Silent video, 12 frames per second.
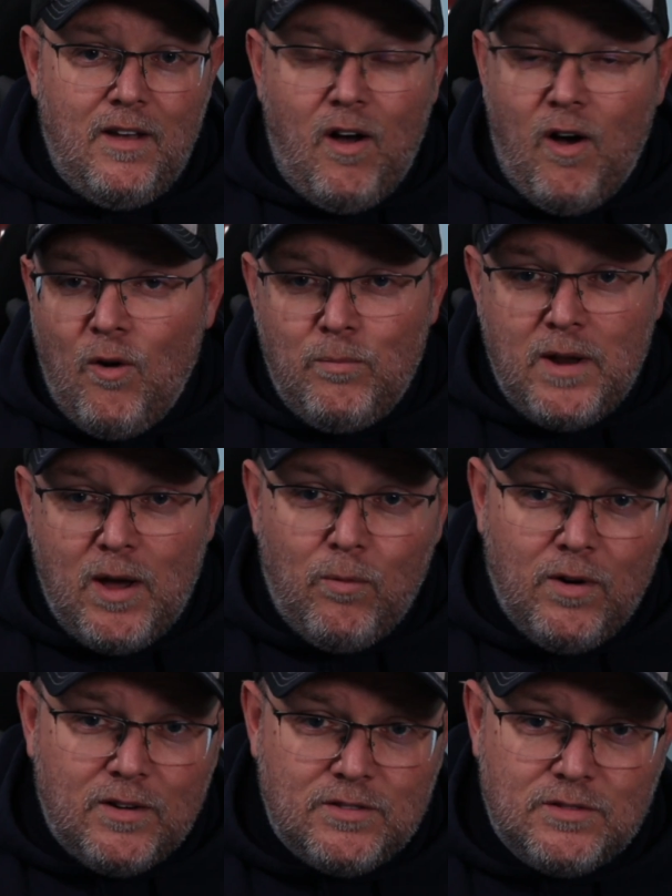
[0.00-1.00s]
home
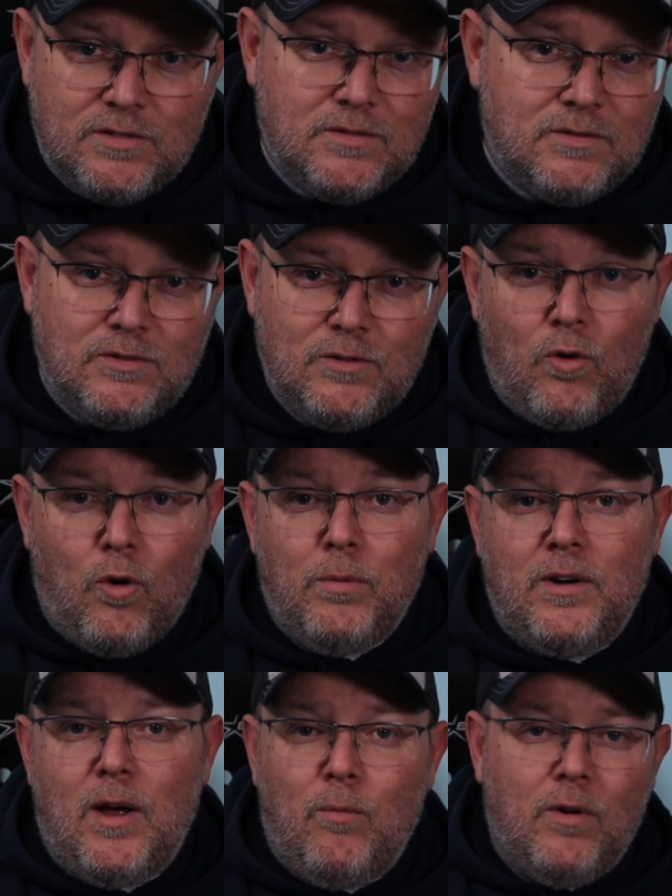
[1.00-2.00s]
networks, corporate
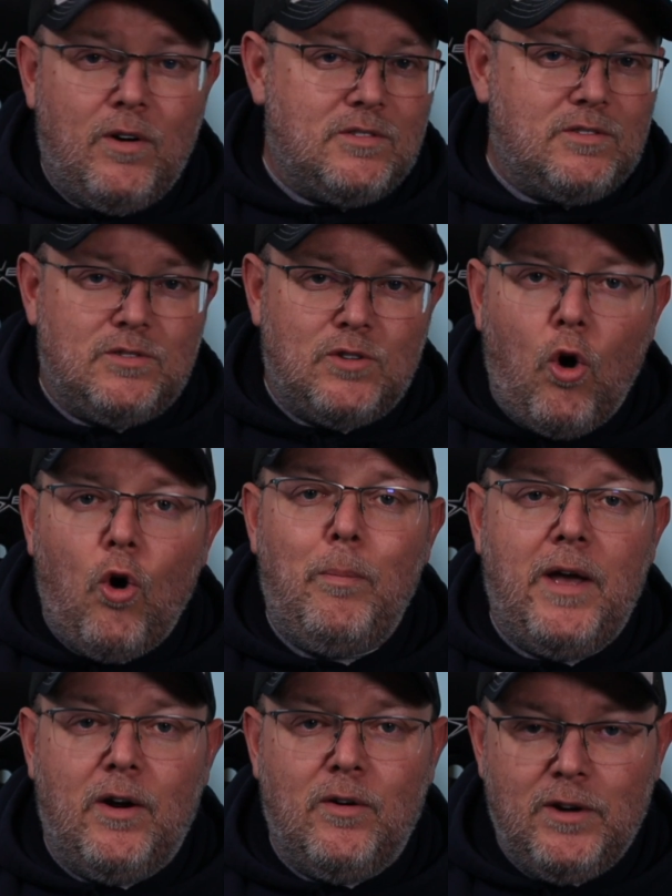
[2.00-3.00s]
networks, the whole
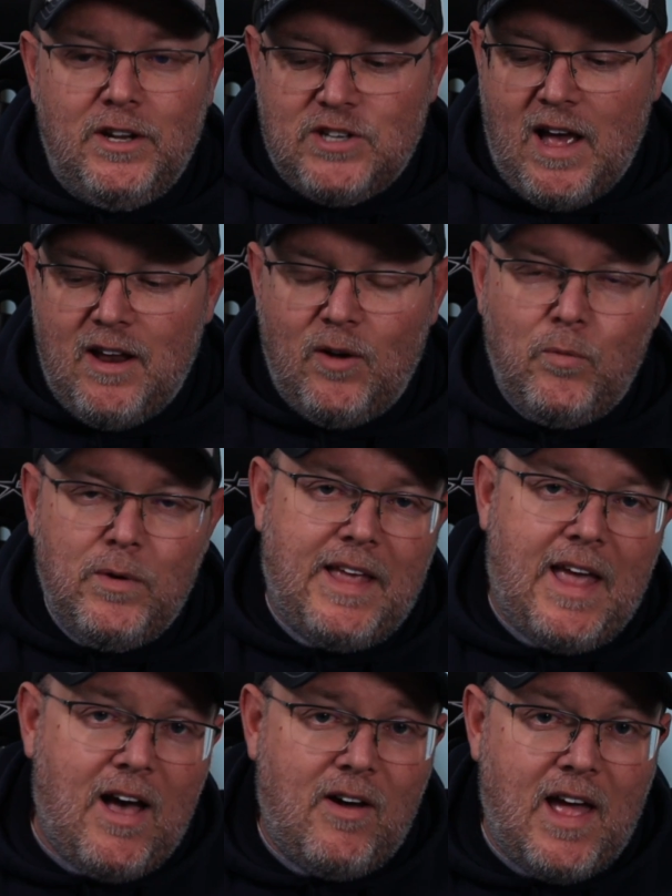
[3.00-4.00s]
bit, reach out at
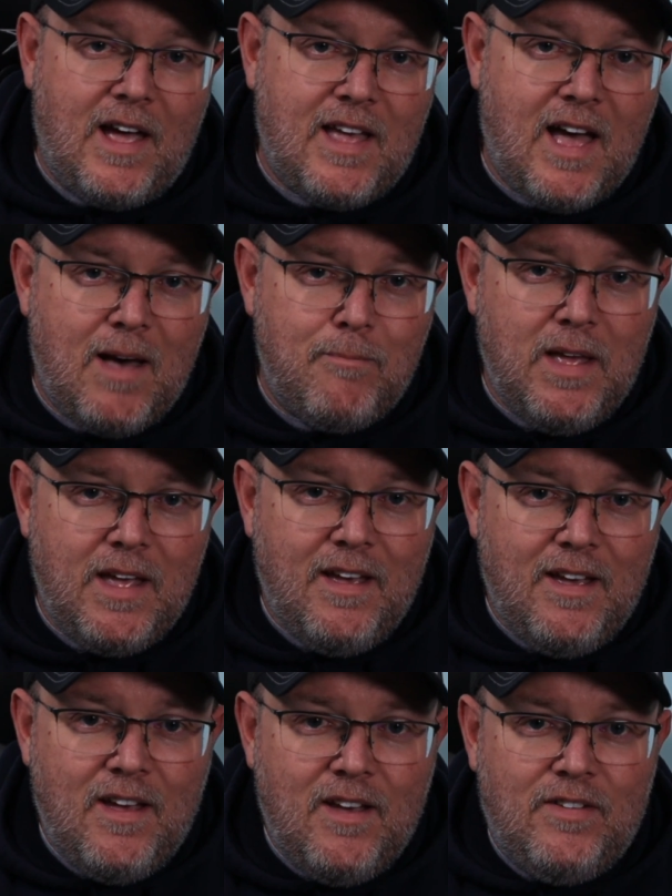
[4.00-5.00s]
williehowe.com.
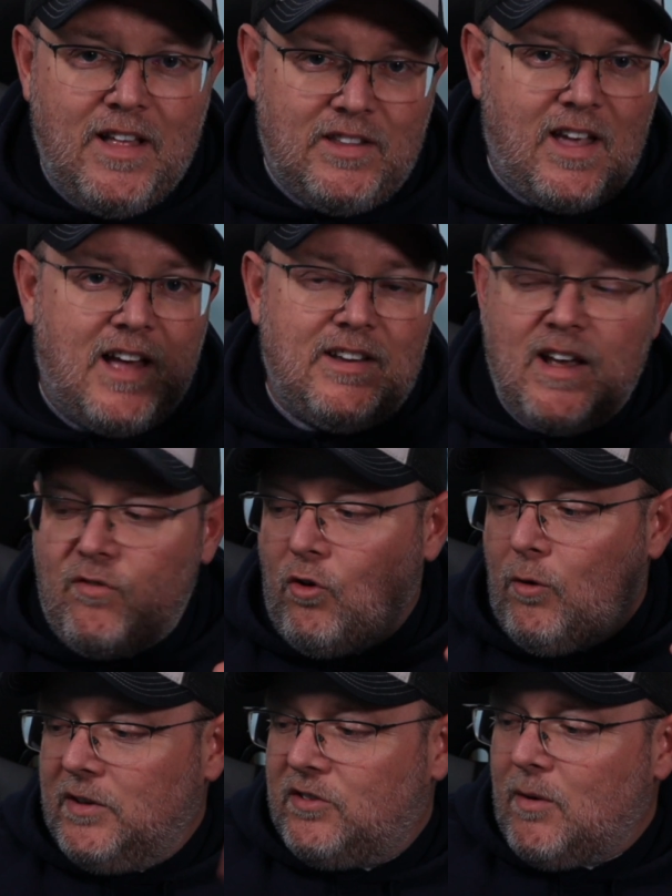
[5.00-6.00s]
Fill out the contact
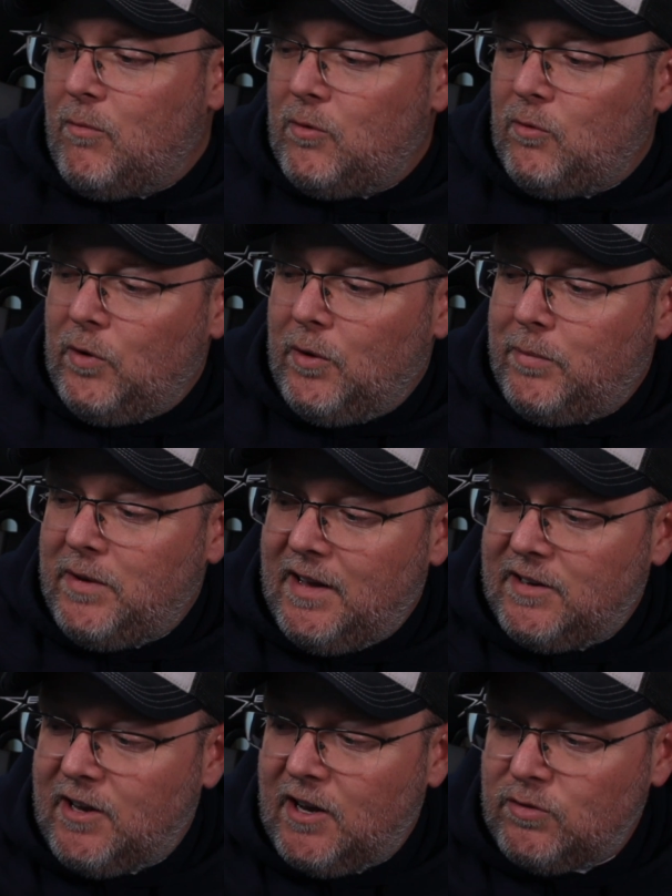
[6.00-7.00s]
form, and someone will be in
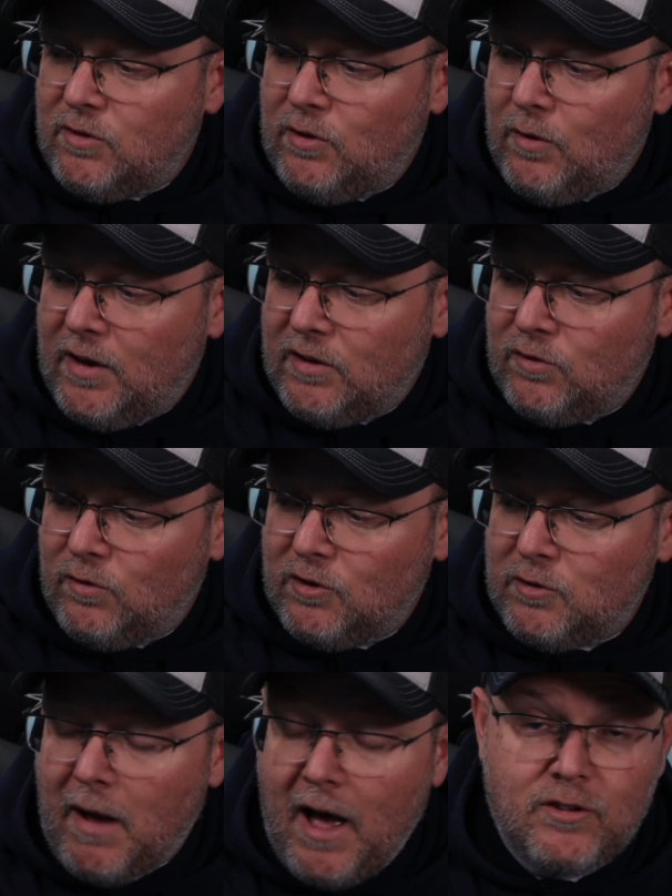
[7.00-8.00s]
touch with you as soon as
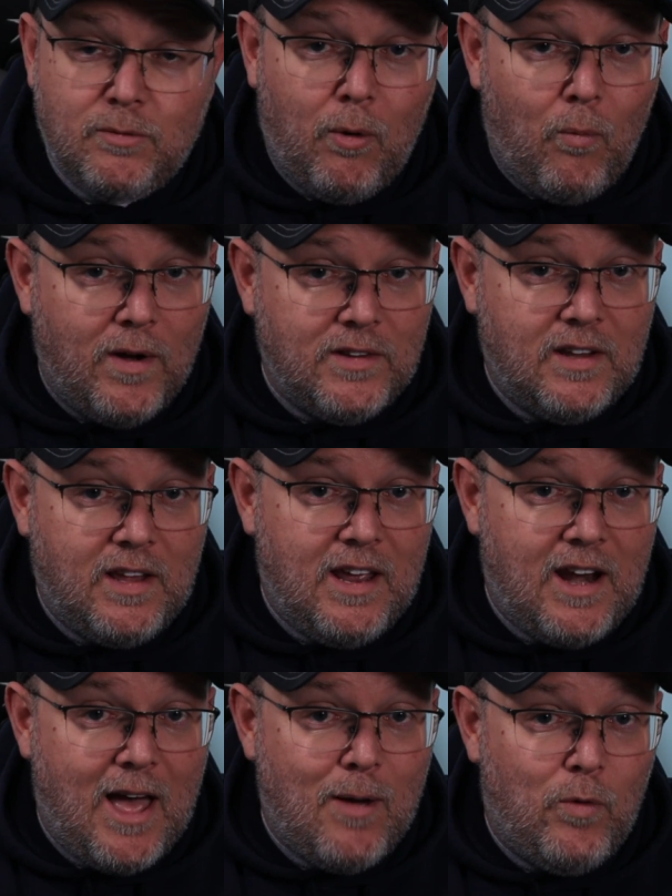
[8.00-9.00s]
possible. Once again,
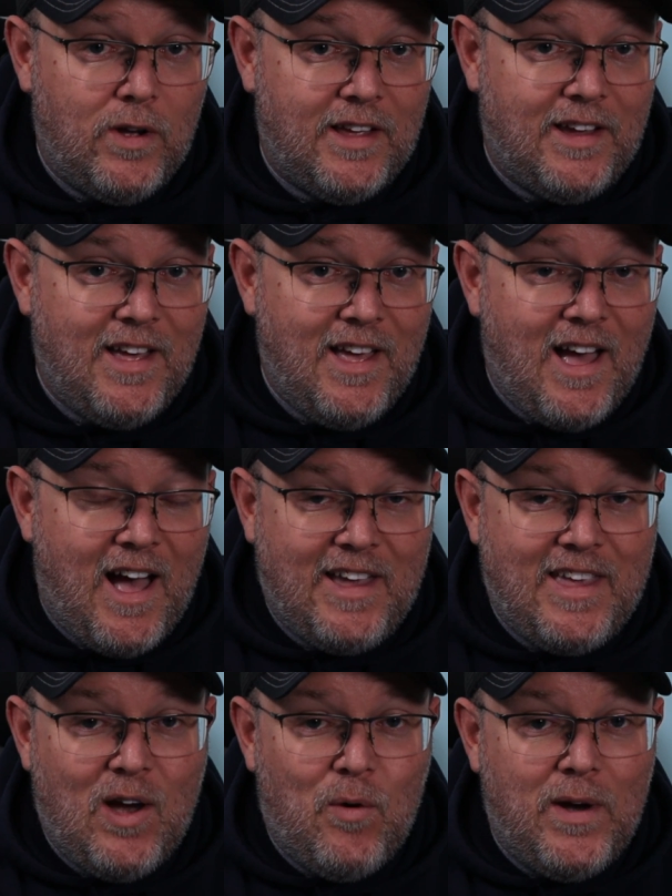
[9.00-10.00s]
I'm Willie. I
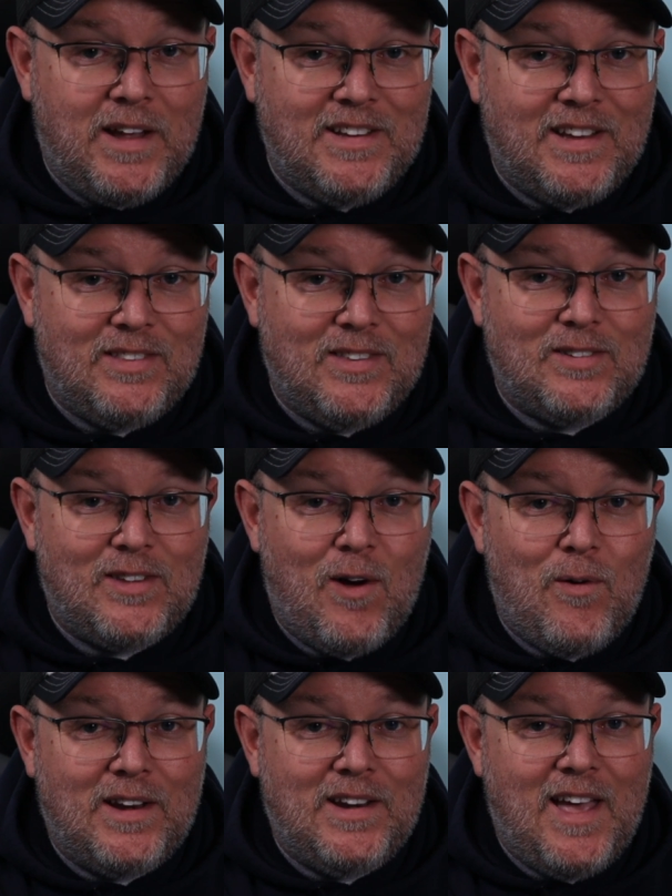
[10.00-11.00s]
can't wait to get this
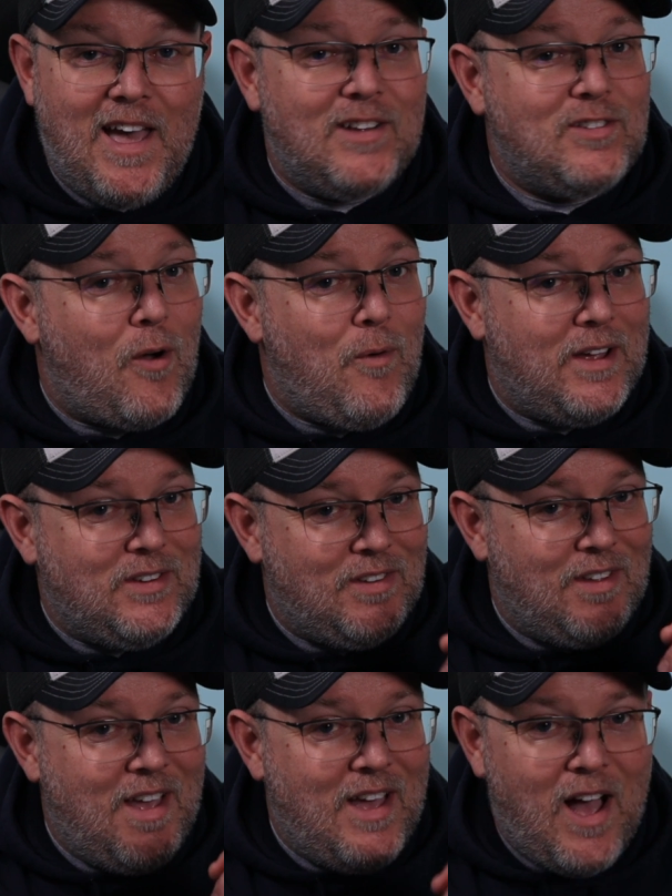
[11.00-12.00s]
going. And as always,
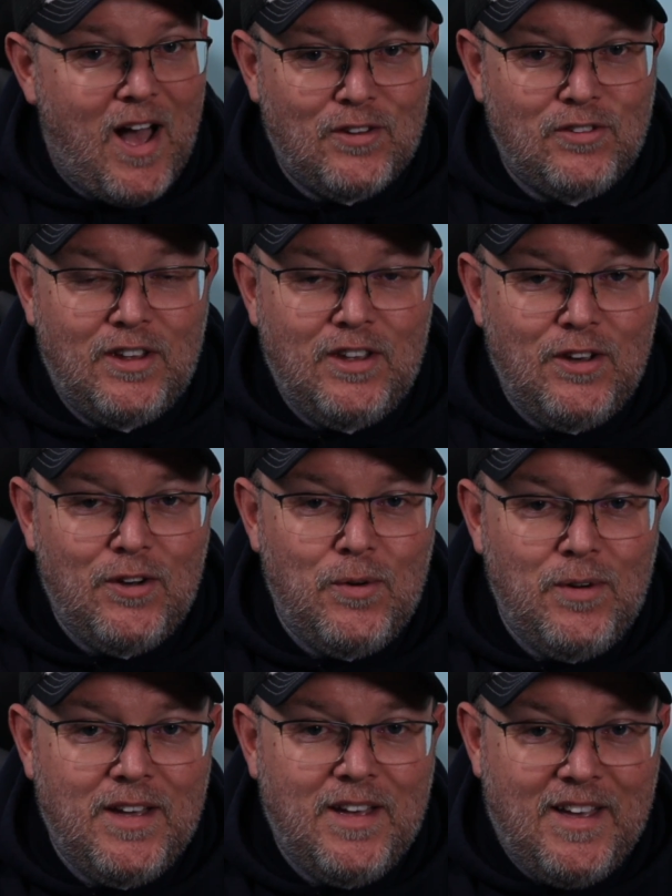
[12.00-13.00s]
I'll see you
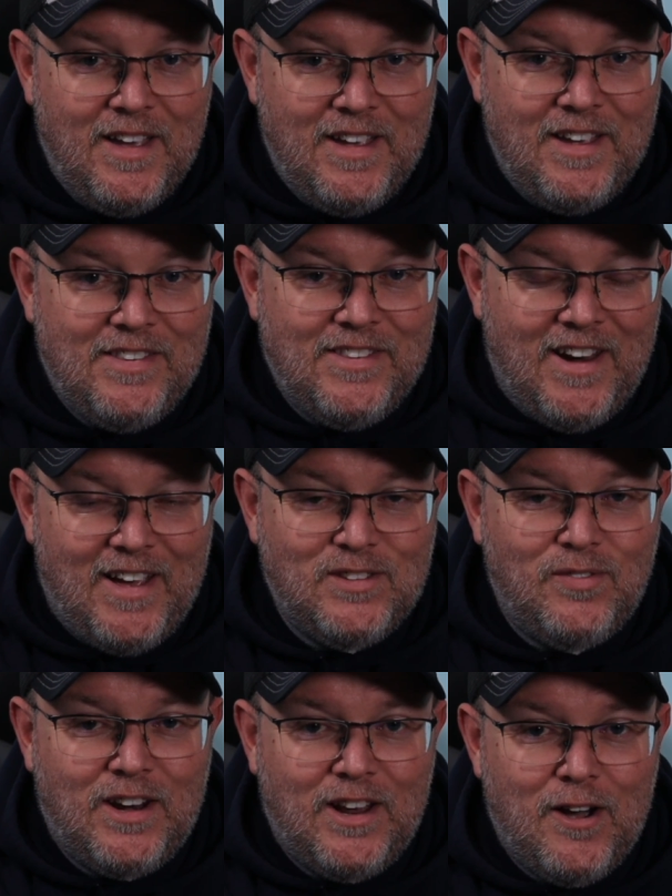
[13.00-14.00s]
in the next
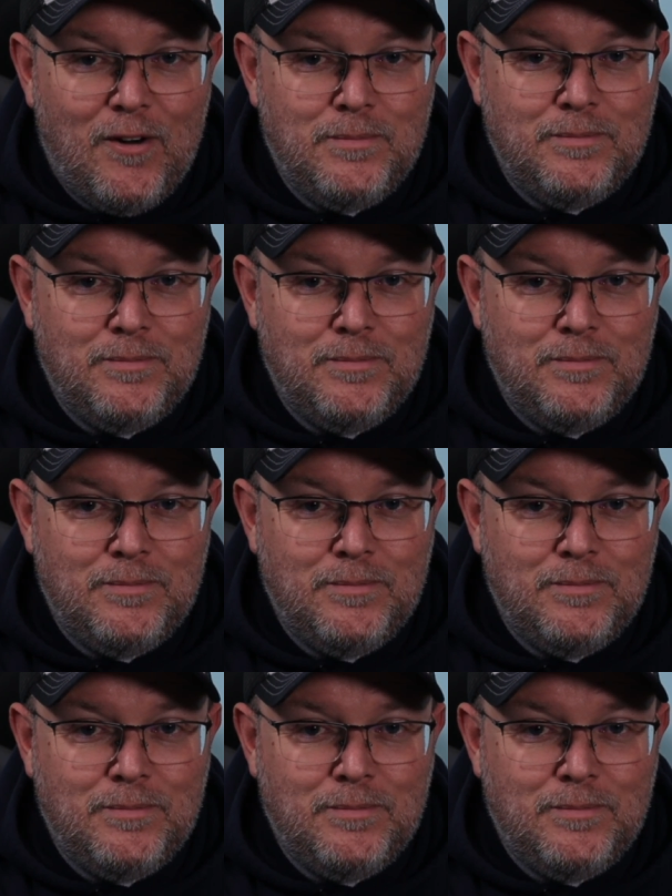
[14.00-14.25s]
video.